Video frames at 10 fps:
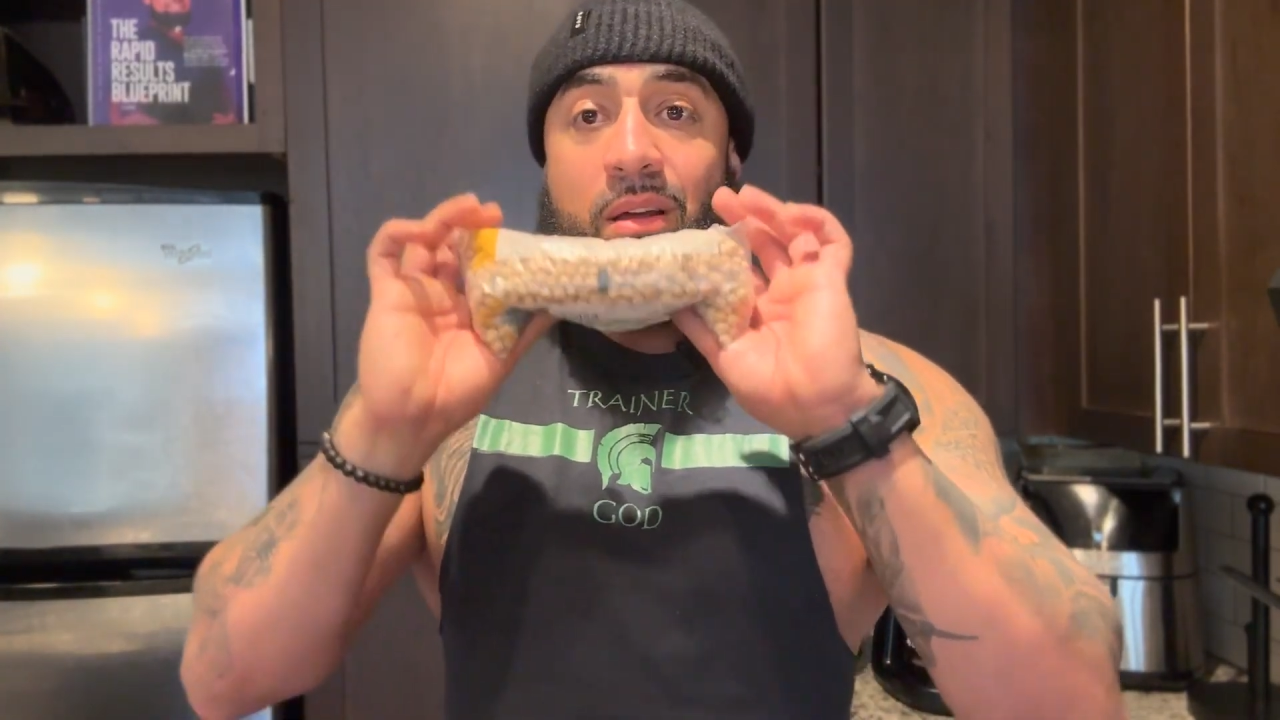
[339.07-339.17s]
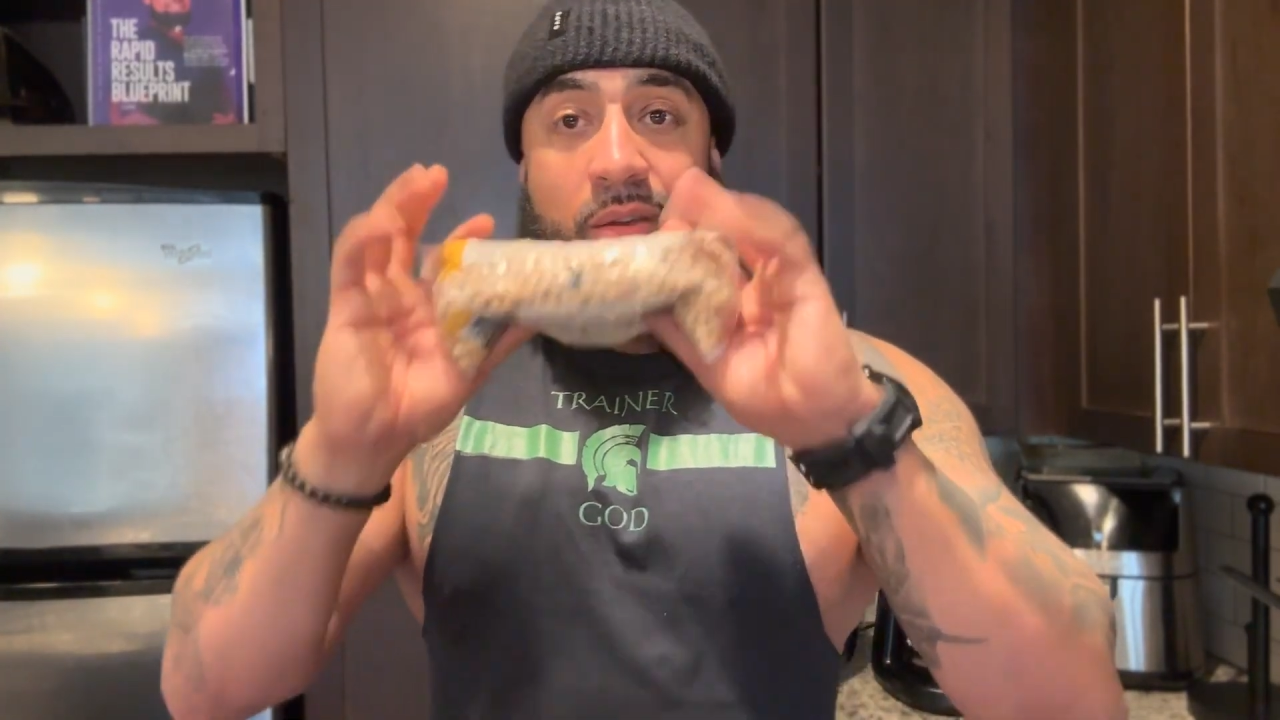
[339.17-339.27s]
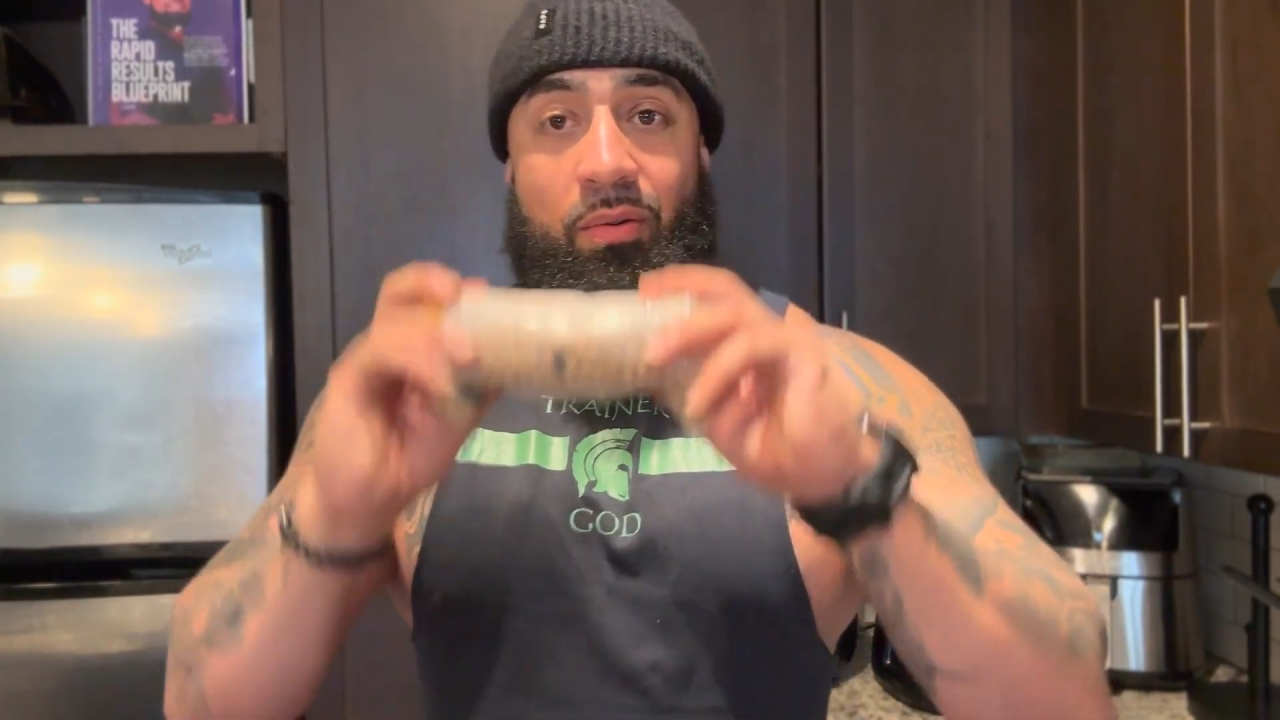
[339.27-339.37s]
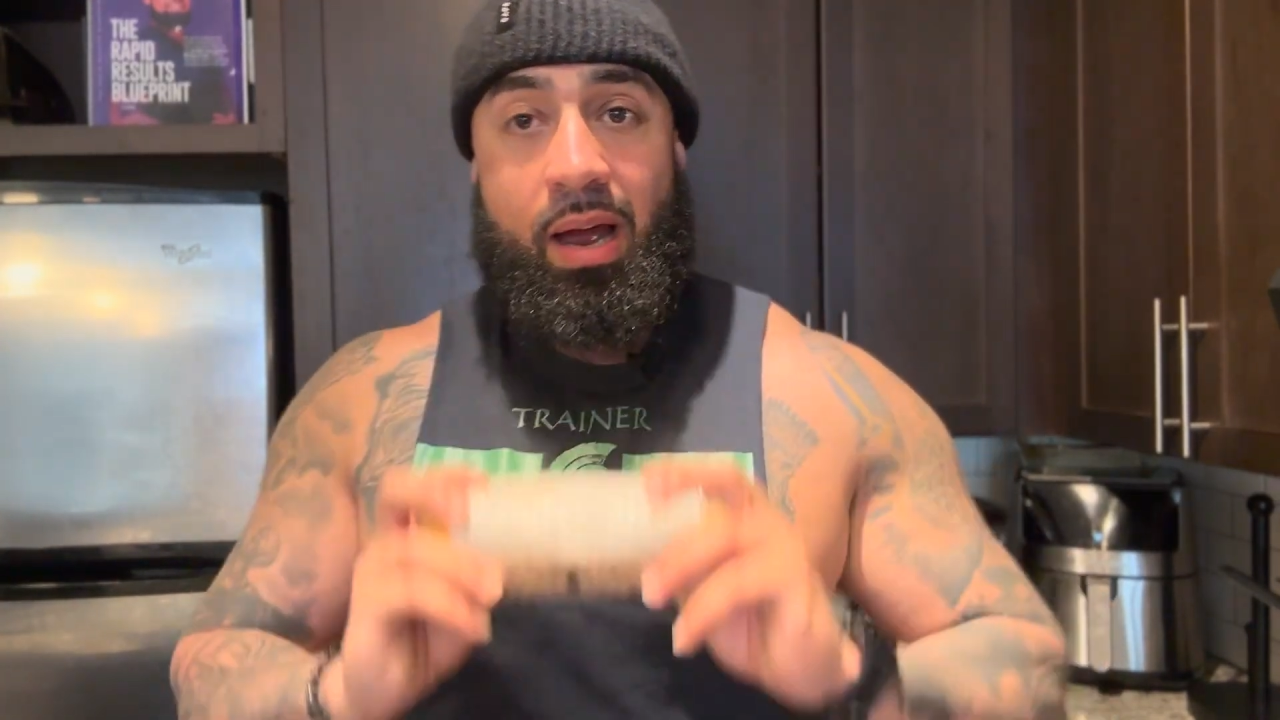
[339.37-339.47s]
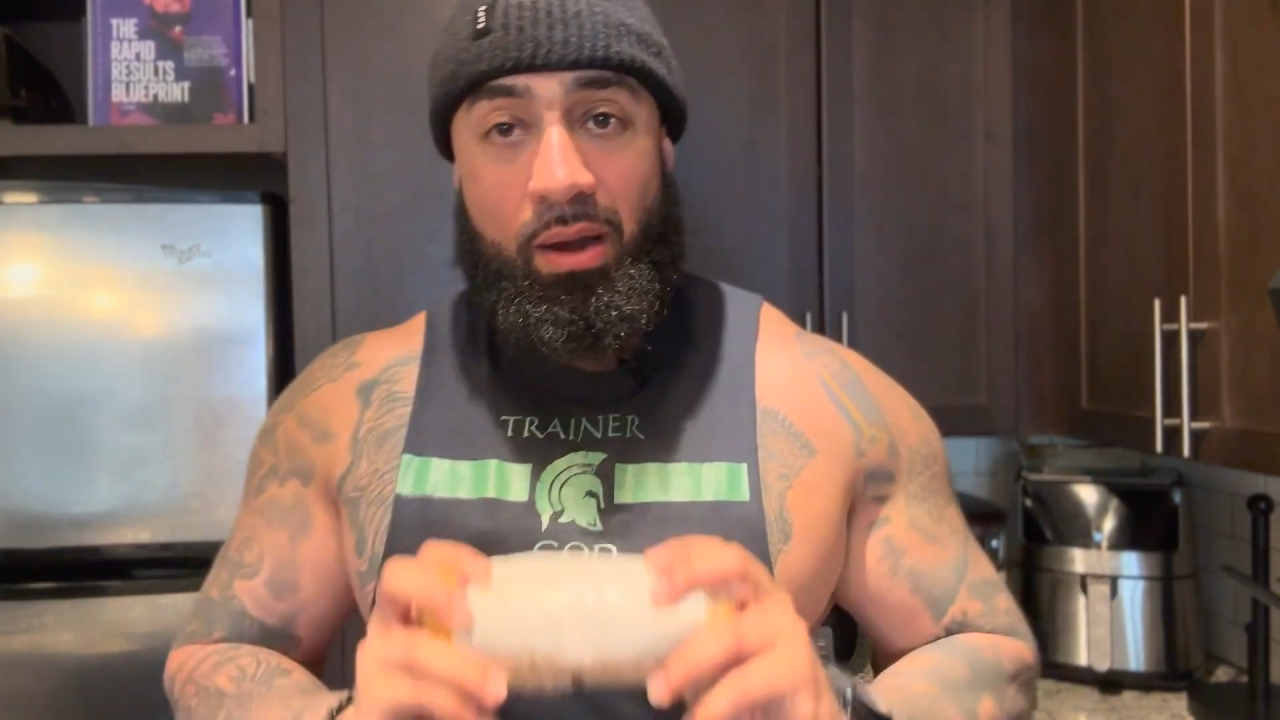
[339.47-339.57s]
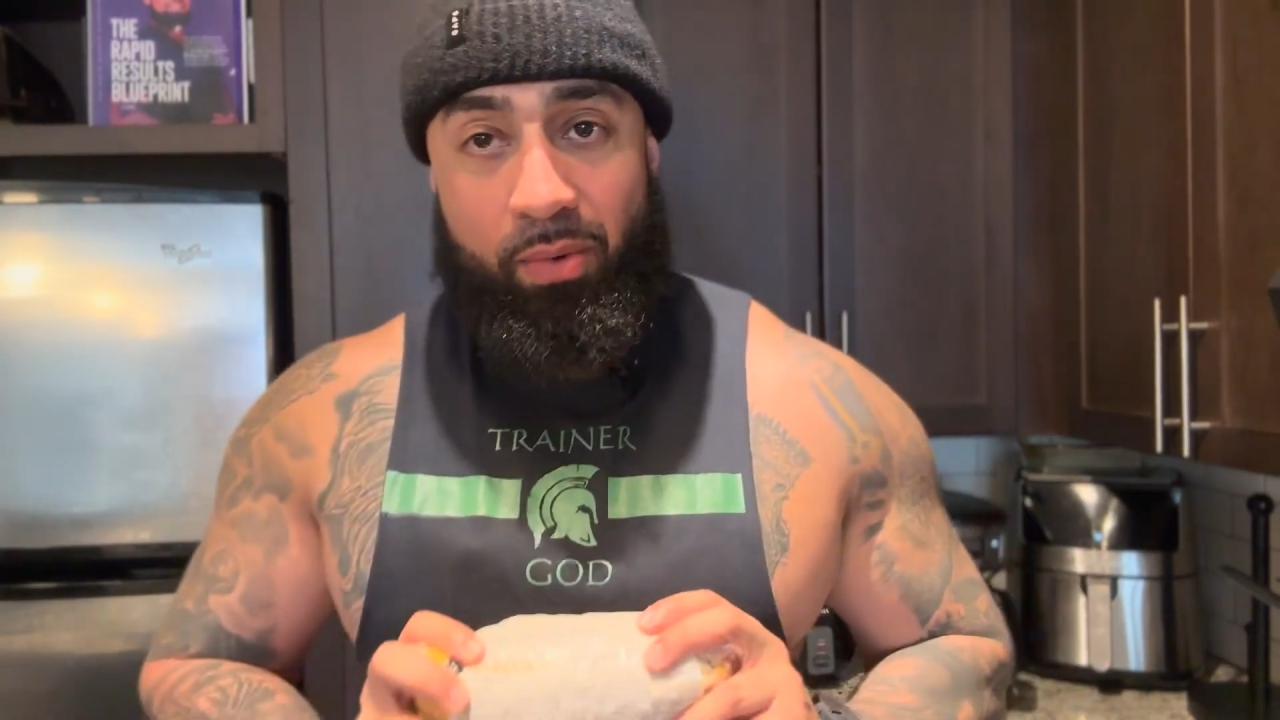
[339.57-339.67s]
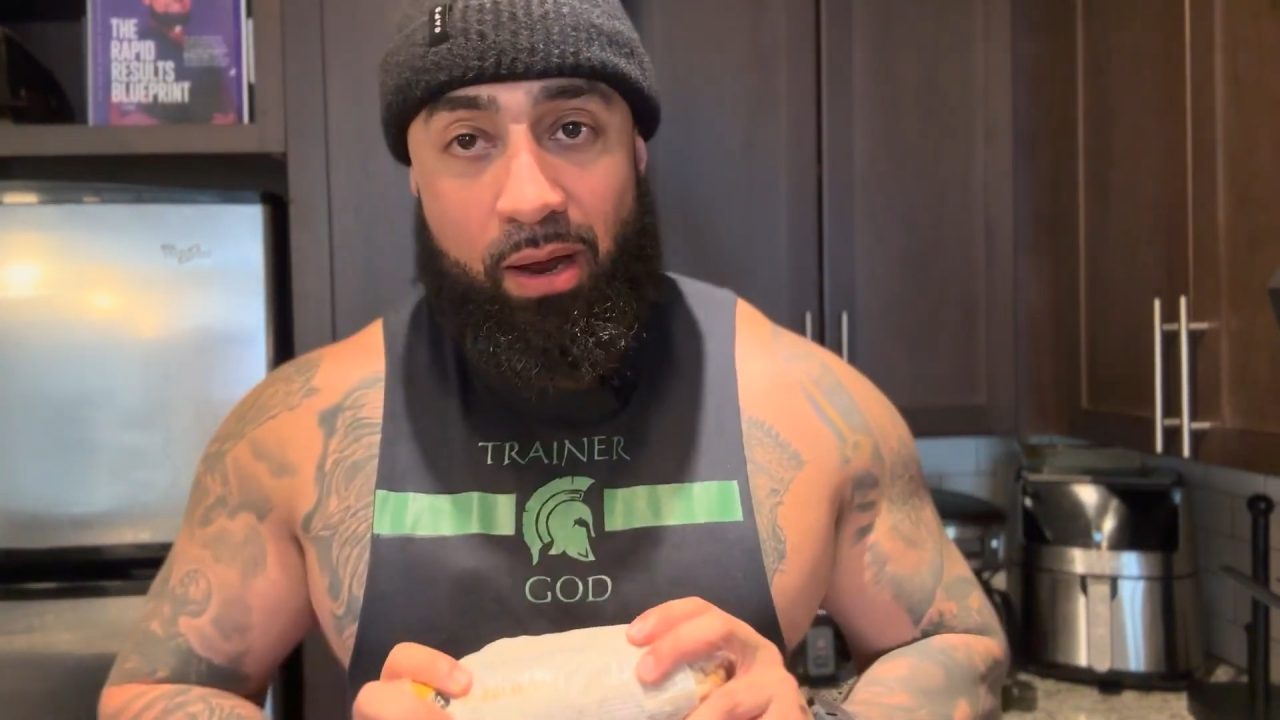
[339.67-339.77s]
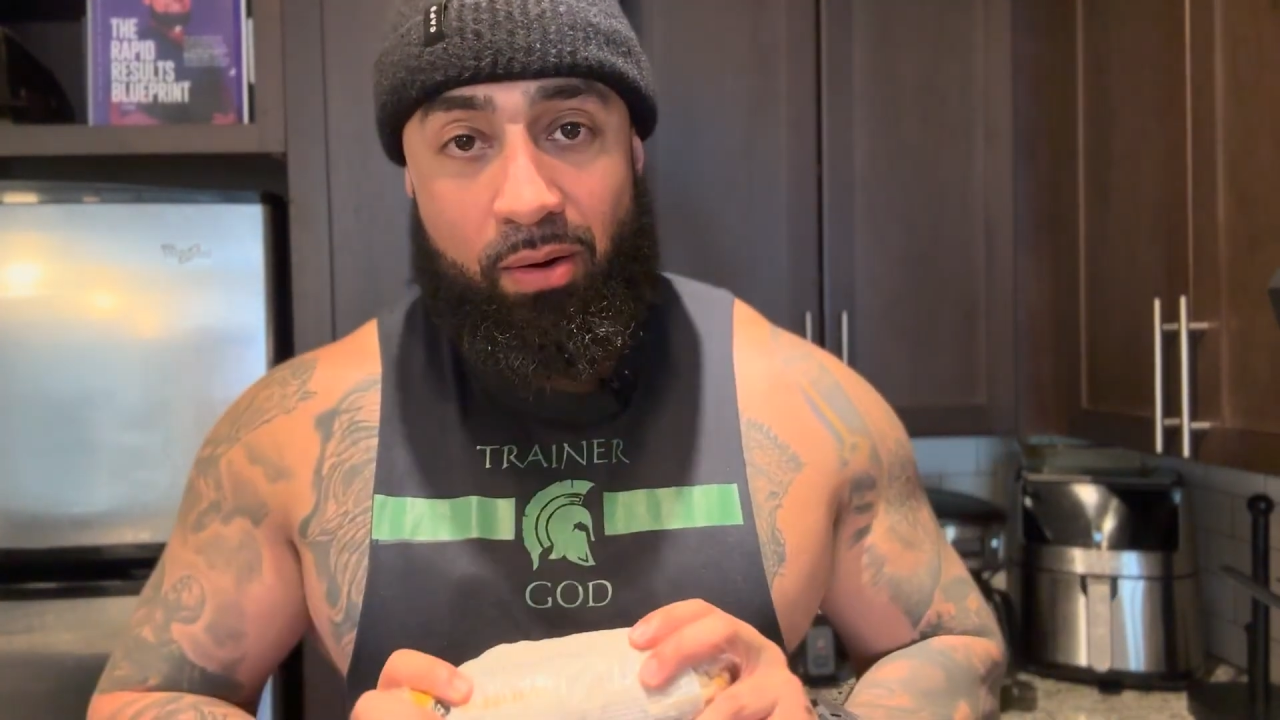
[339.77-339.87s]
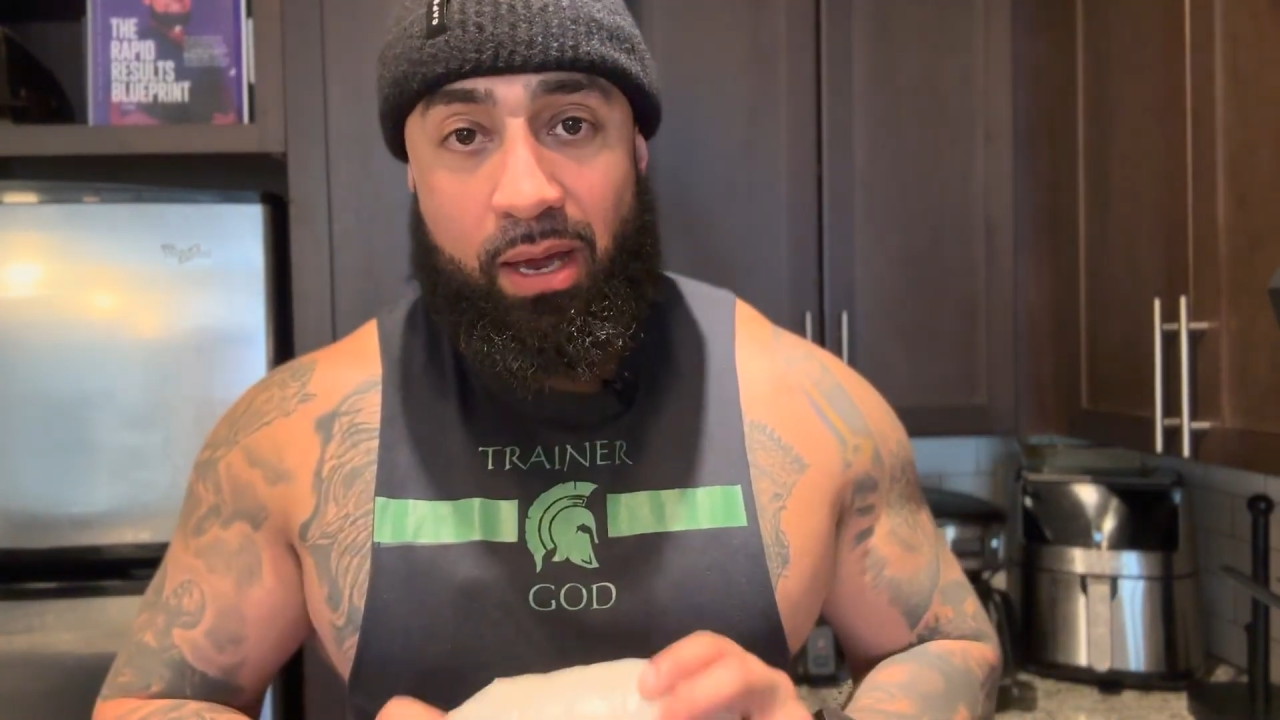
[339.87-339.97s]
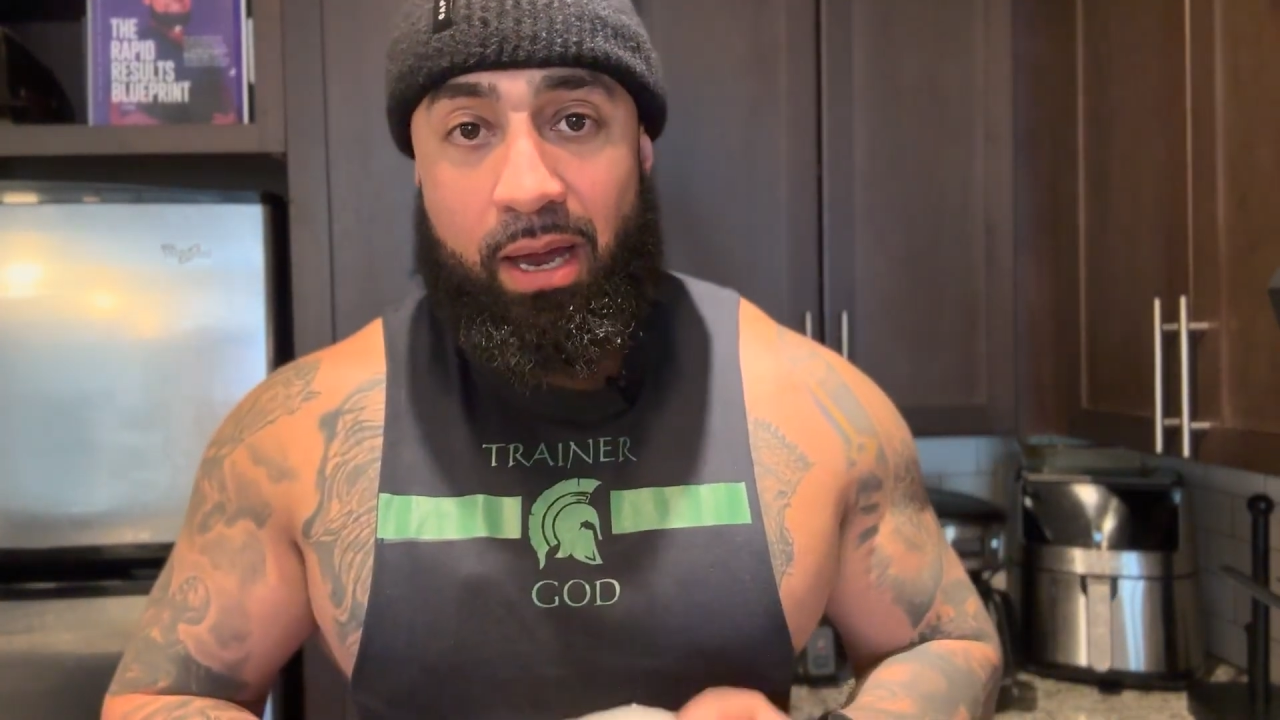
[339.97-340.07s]
the right way,
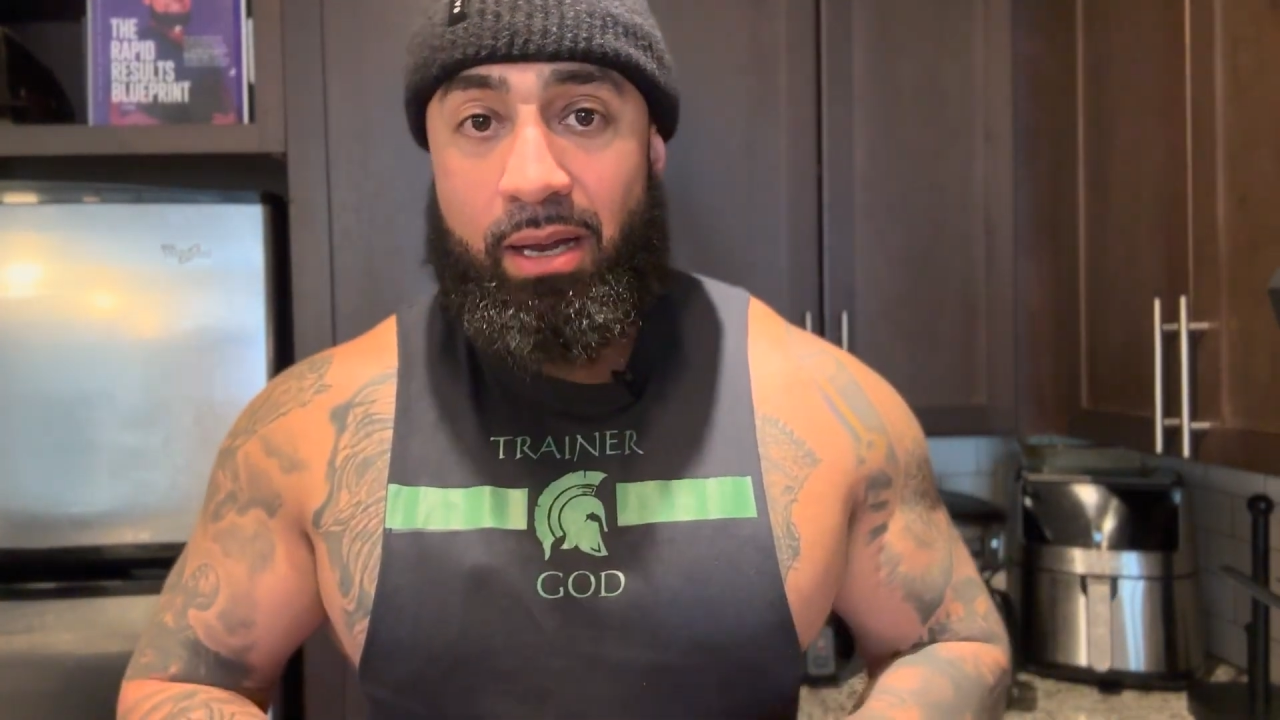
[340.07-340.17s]
okay?